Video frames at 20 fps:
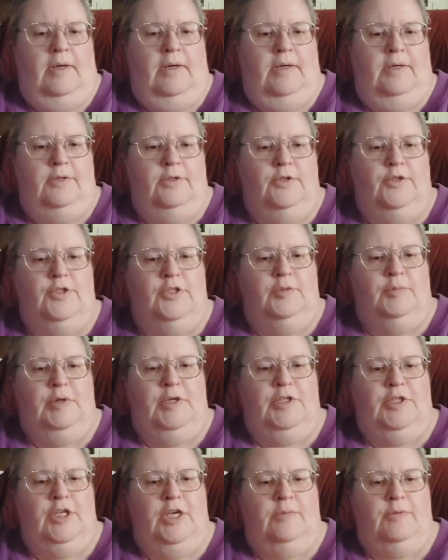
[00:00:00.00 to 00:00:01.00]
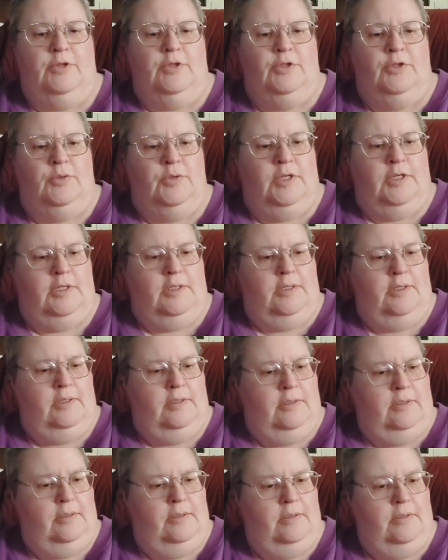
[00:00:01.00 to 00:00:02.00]
Usually the piece you have to
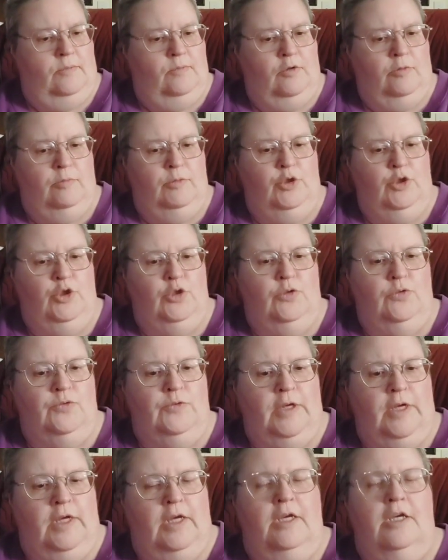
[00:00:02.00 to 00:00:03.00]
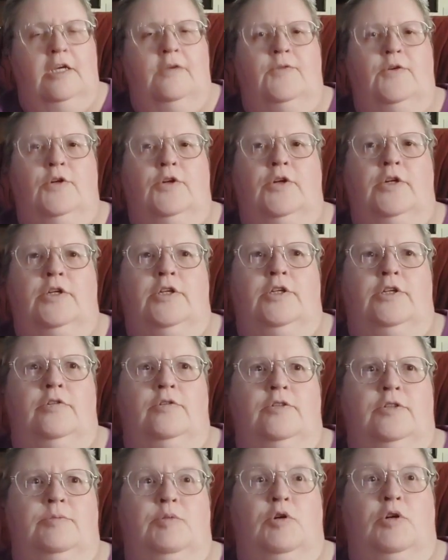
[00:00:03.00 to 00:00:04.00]
remove if you're going to
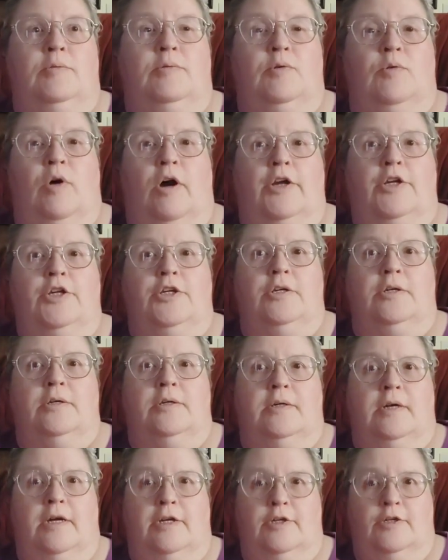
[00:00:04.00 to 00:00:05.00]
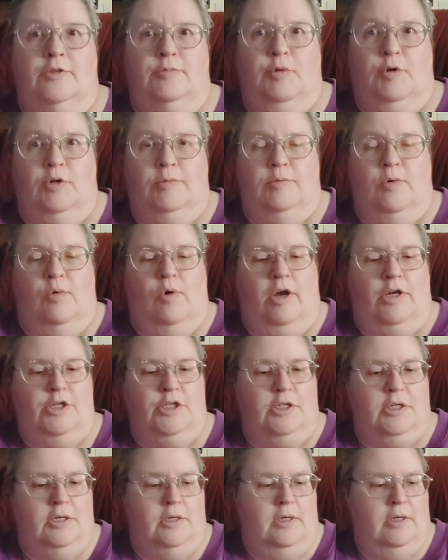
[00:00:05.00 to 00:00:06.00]
use a portable washer. I use a portable
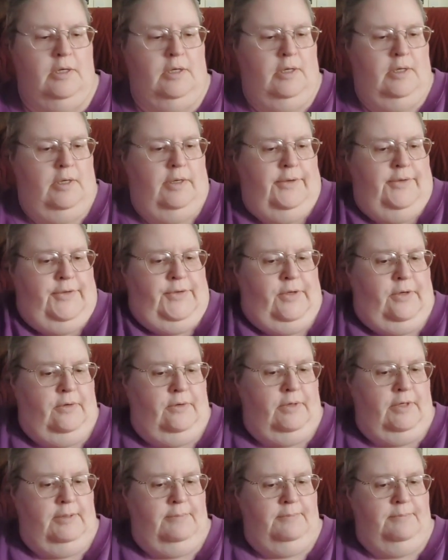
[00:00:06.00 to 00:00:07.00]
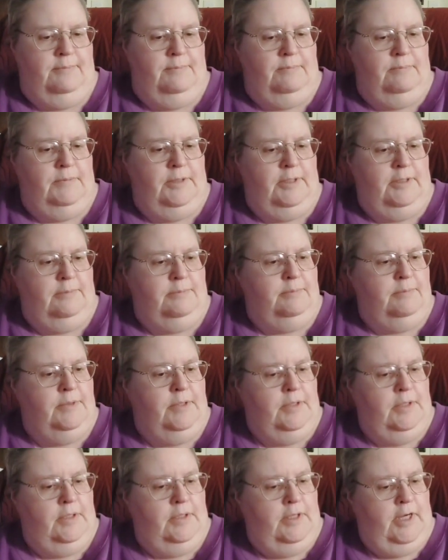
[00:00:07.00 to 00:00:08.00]
washer. So, yeah.
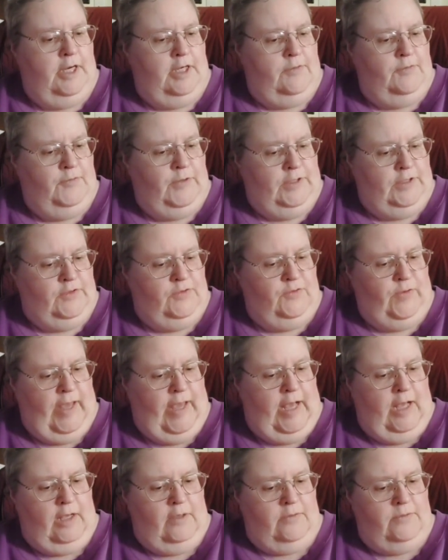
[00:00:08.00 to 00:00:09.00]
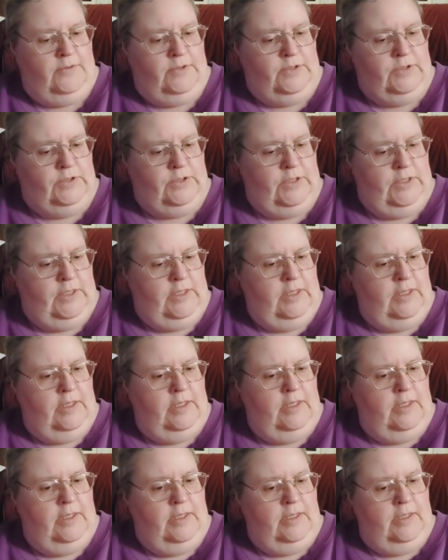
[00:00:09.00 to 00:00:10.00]
How to fix valves,
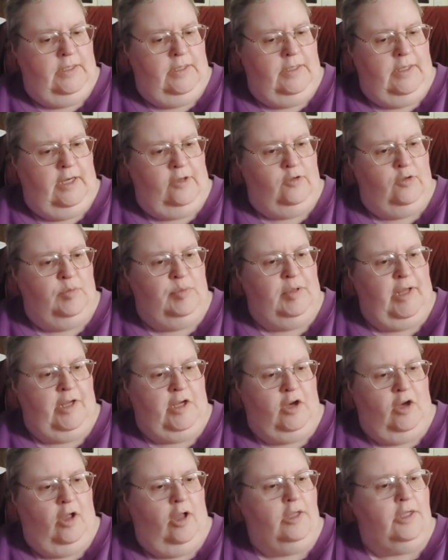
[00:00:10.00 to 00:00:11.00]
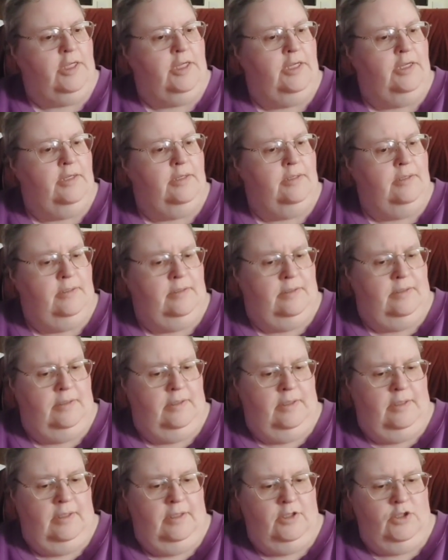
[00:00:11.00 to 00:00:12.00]
how to apply caulking,
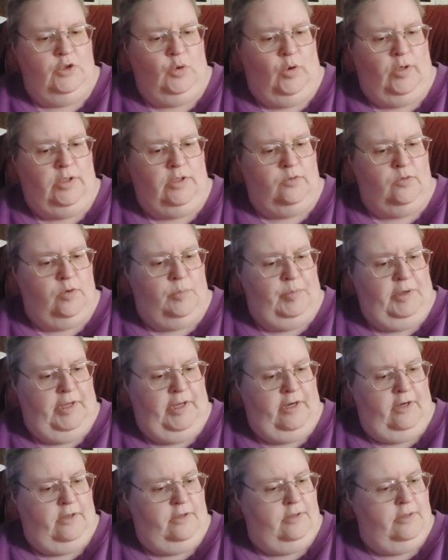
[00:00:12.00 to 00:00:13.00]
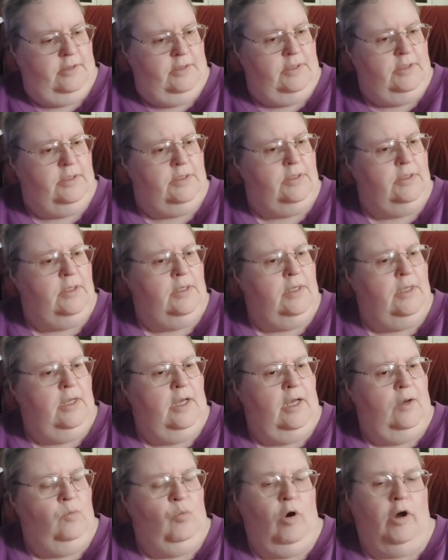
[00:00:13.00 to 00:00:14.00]
toilet repairs,
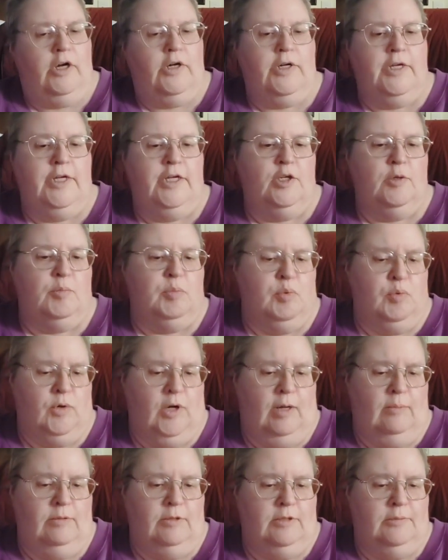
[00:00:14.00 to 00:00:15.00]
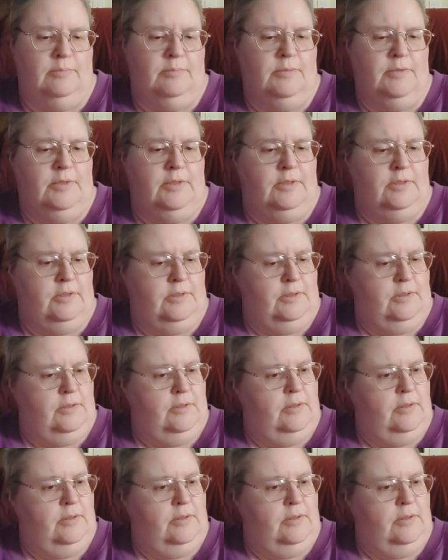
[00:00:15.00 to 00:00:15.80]
water heater problems,